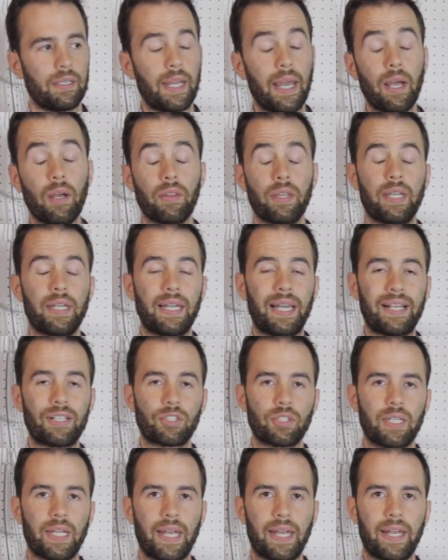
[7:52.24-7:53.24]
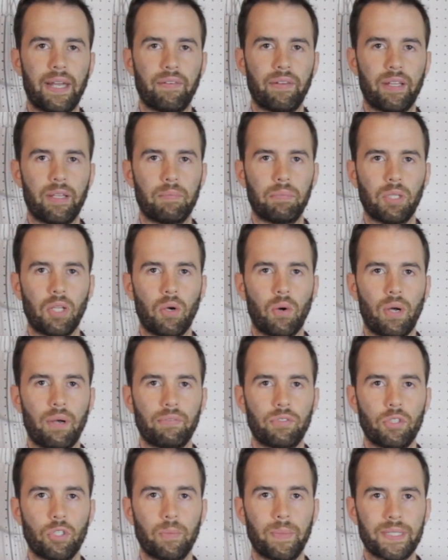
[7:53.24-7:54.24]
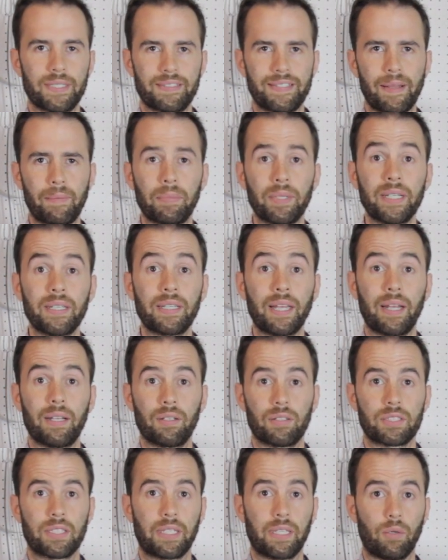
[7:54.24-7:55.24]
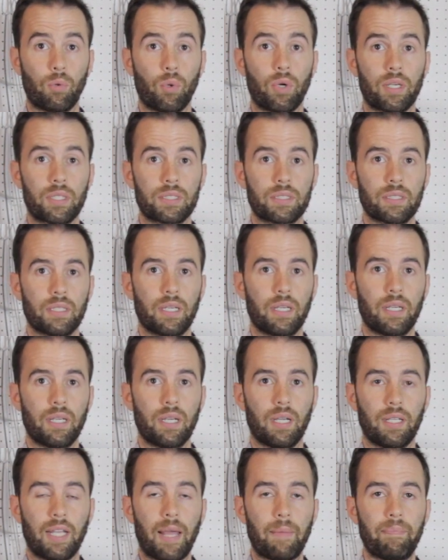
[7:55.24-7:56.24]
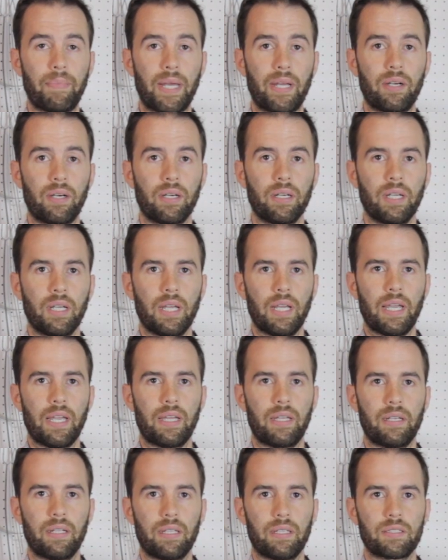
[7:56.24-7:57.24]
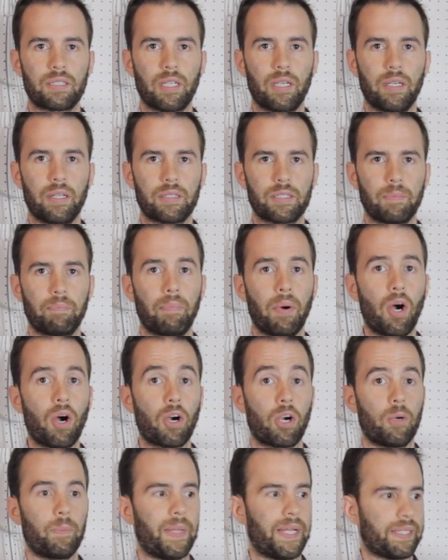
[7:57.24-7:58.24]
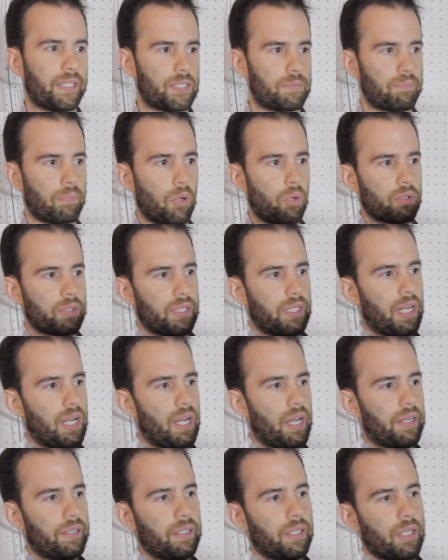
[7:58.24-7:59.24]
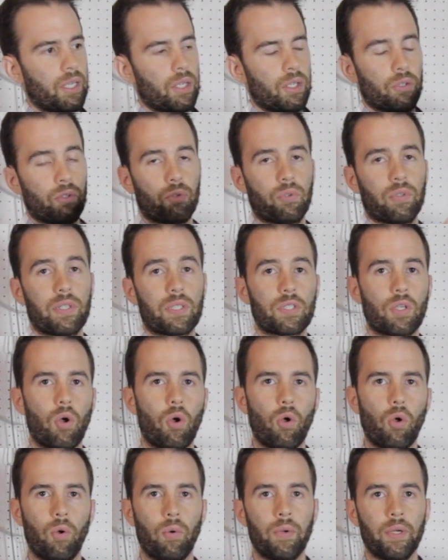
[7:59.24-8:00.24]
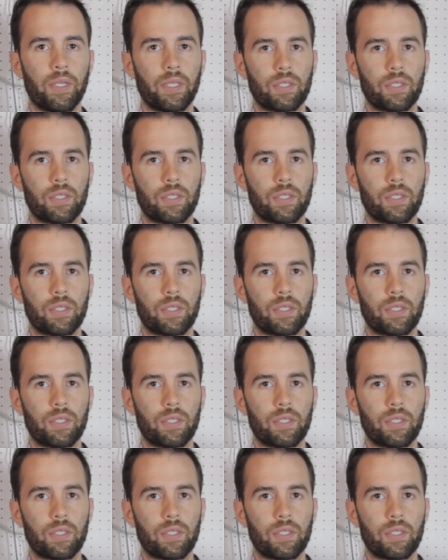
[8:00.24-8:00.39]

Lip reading: Now they actually have a blow-off tube assembly that looks like it works a lot better, and it's a barb that gets bolted on through this hole.